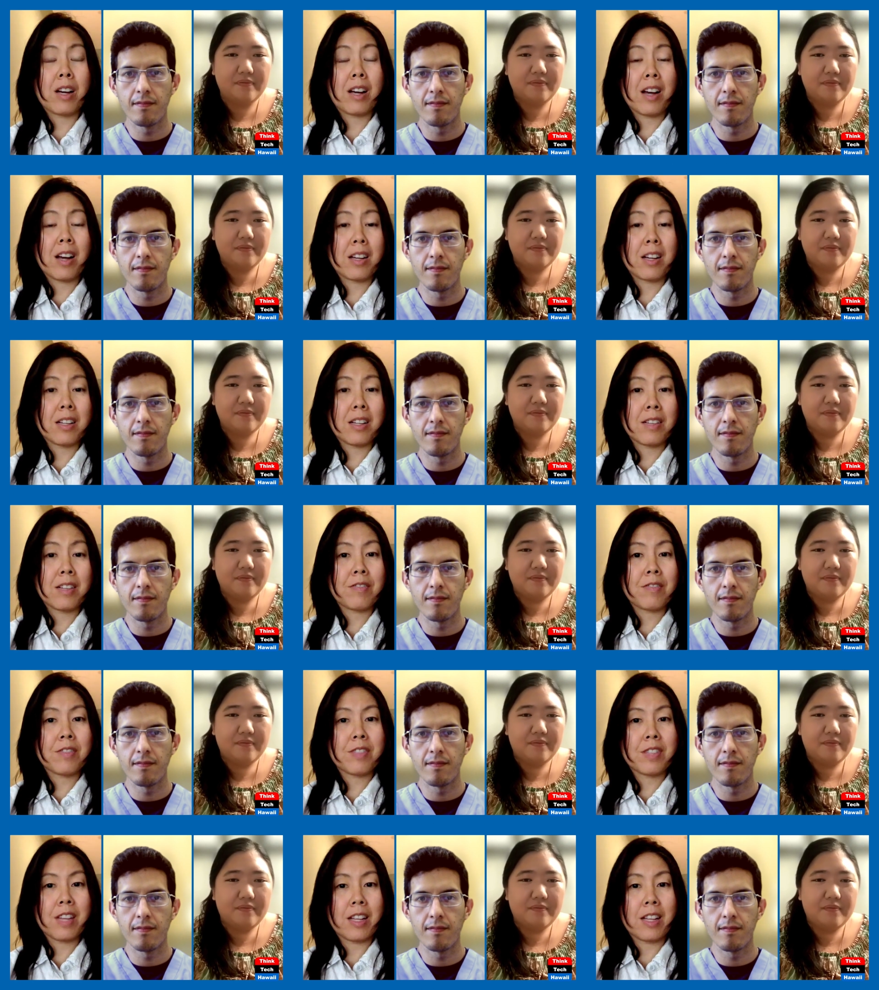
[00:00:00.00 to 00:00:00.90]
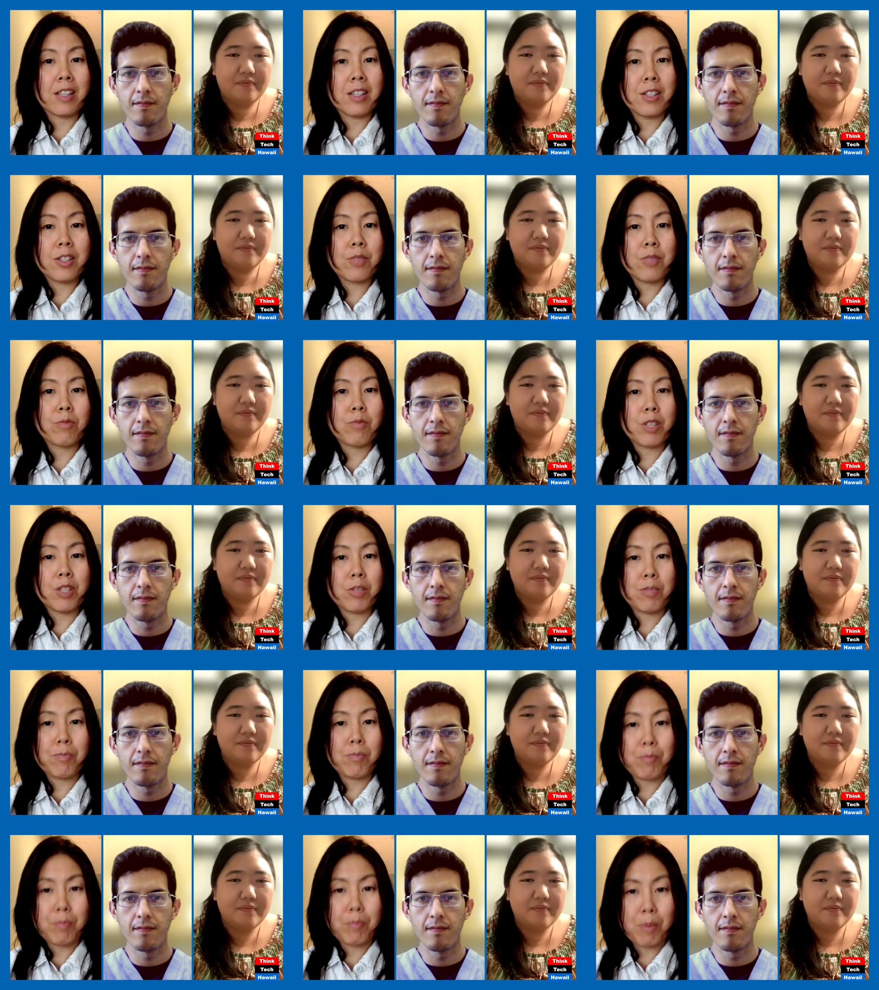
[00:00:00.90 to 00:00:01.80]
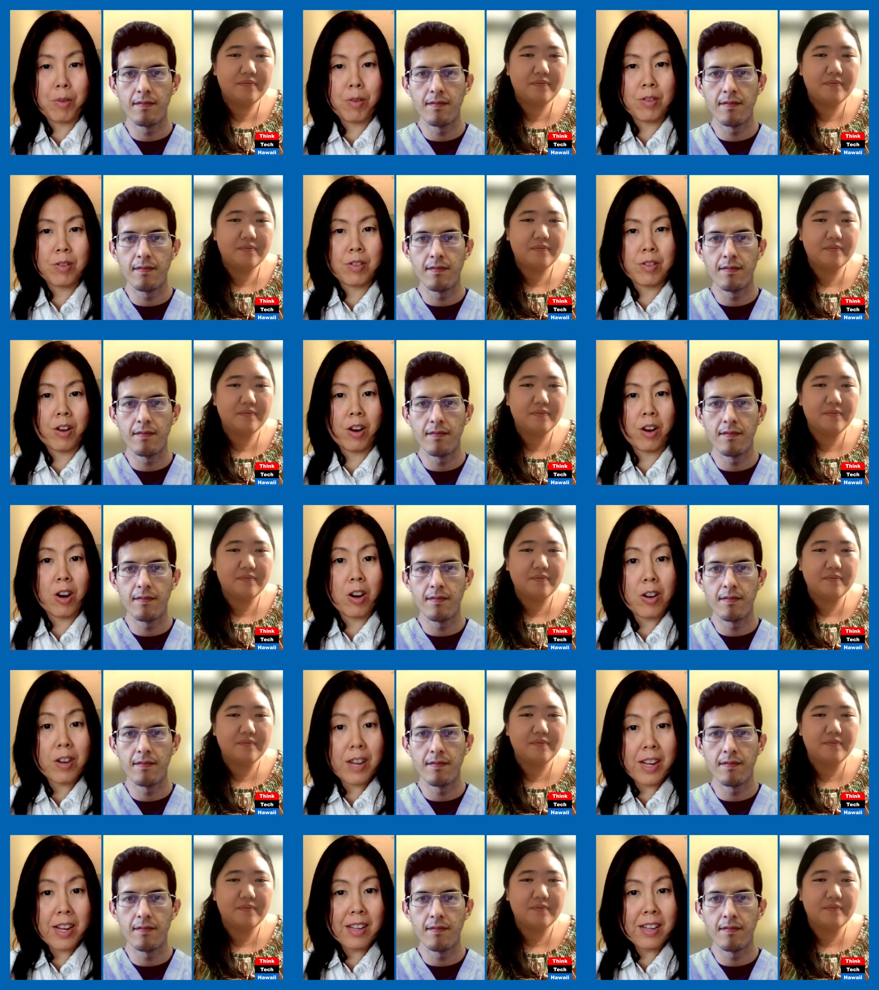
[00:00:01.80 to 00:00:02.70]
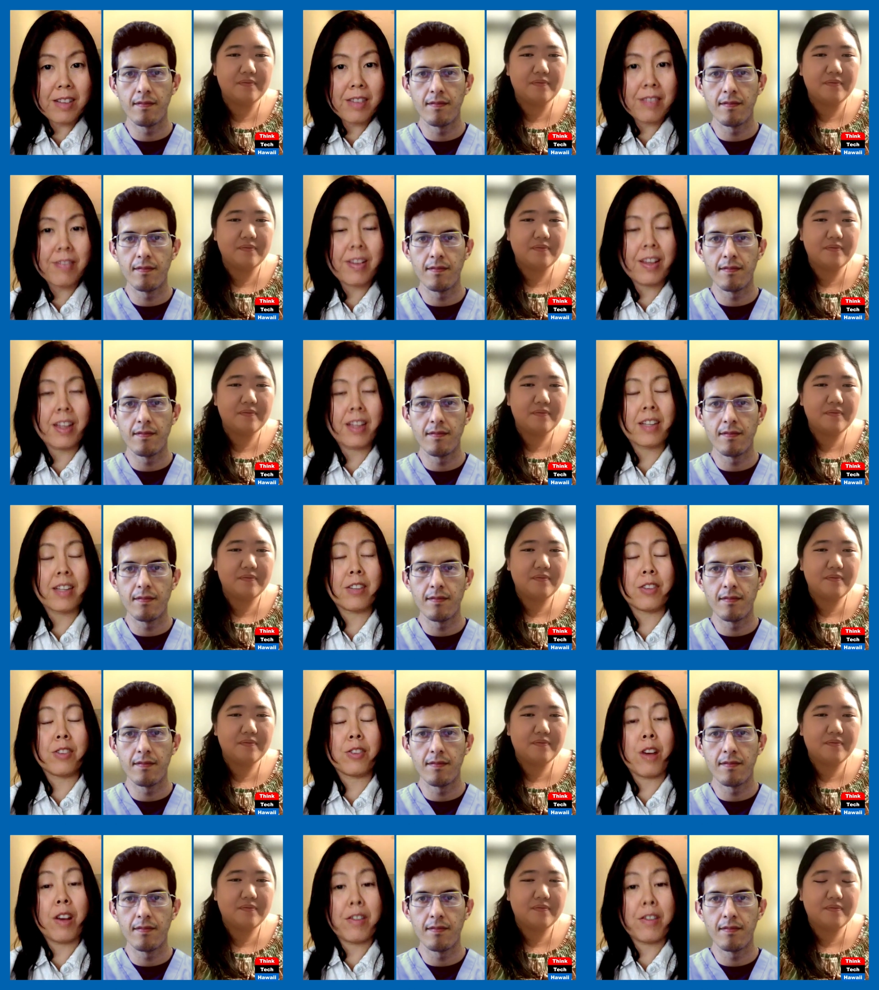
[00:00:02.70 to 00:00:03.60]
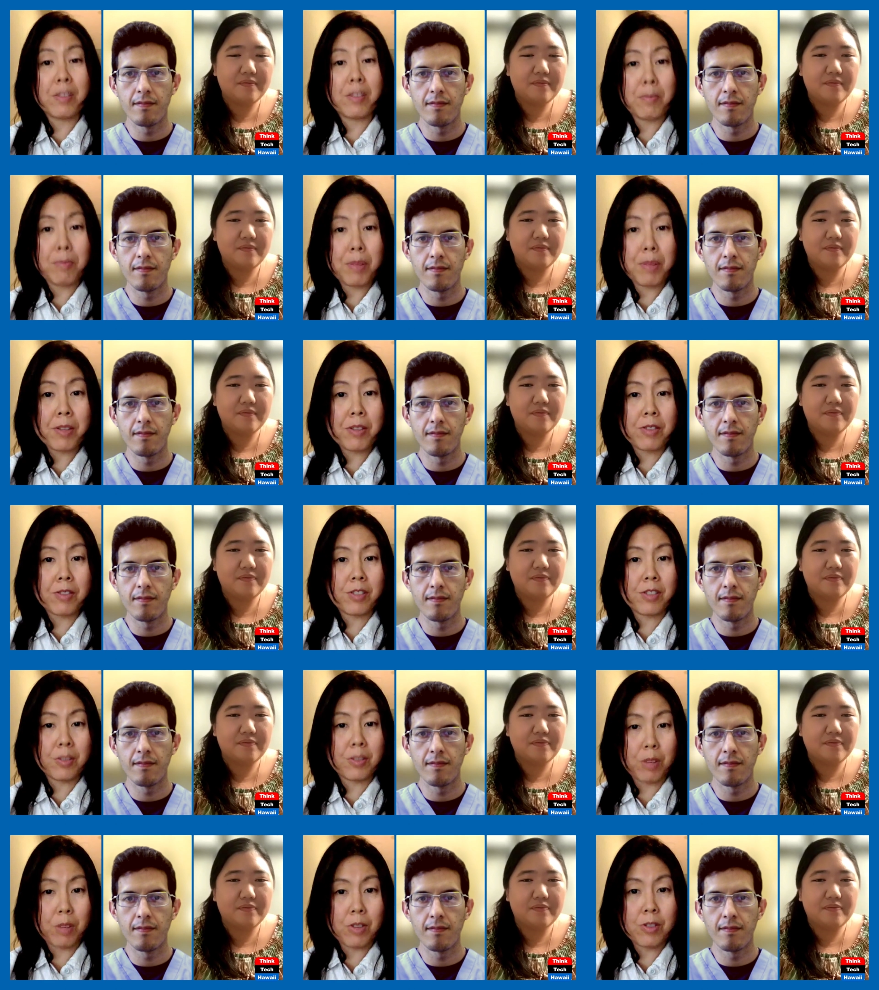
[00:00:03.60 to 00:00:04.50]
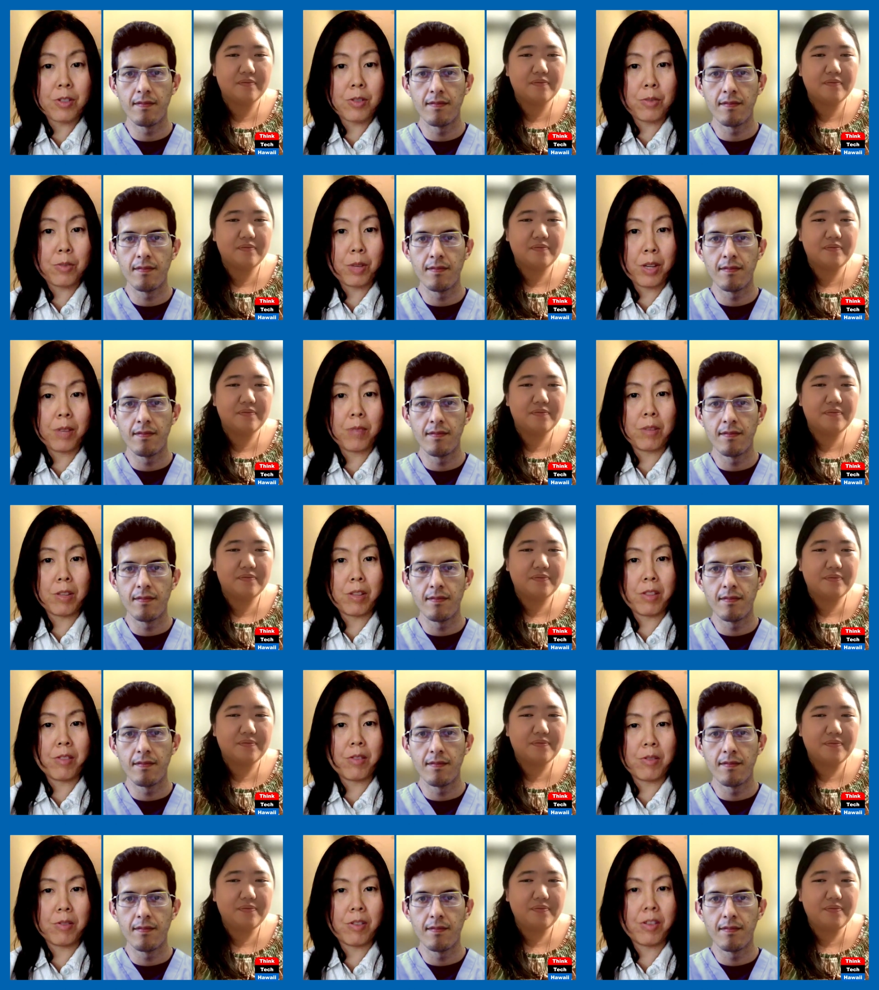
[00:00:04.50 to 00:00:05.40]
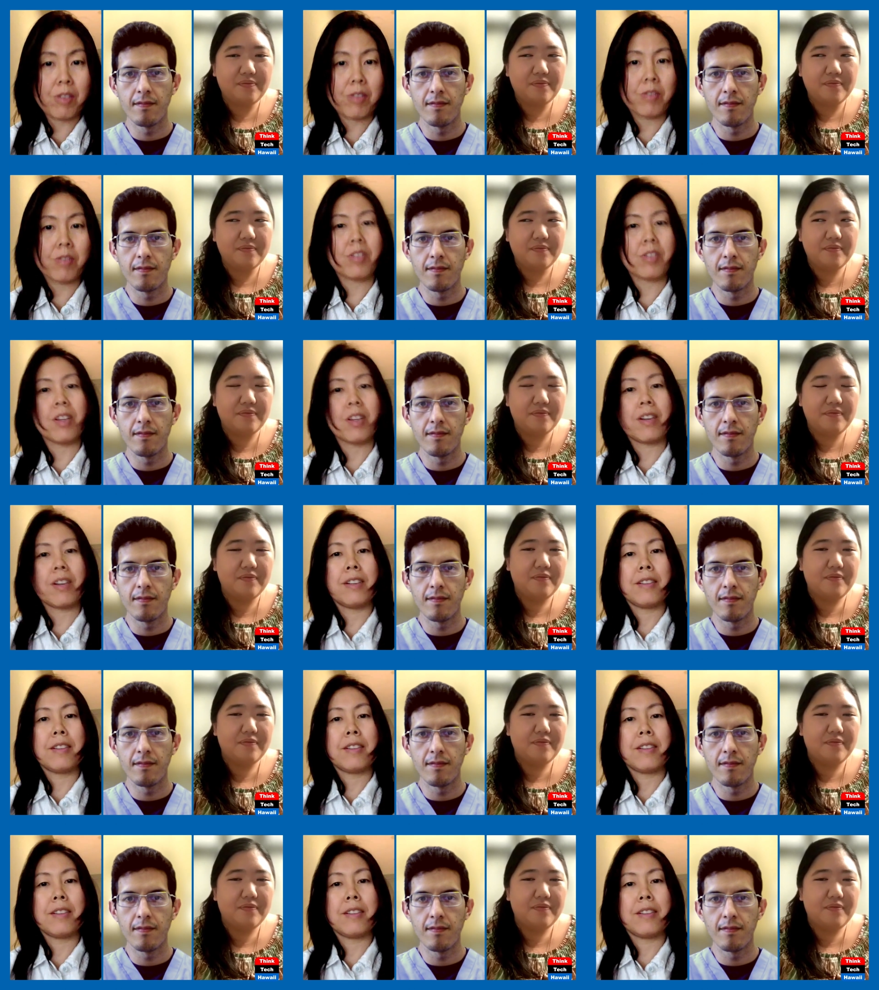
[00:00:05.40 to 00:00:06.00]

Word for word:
Speaker 1: kind of tell us which birds are native and you have some pictures as well so we can run through those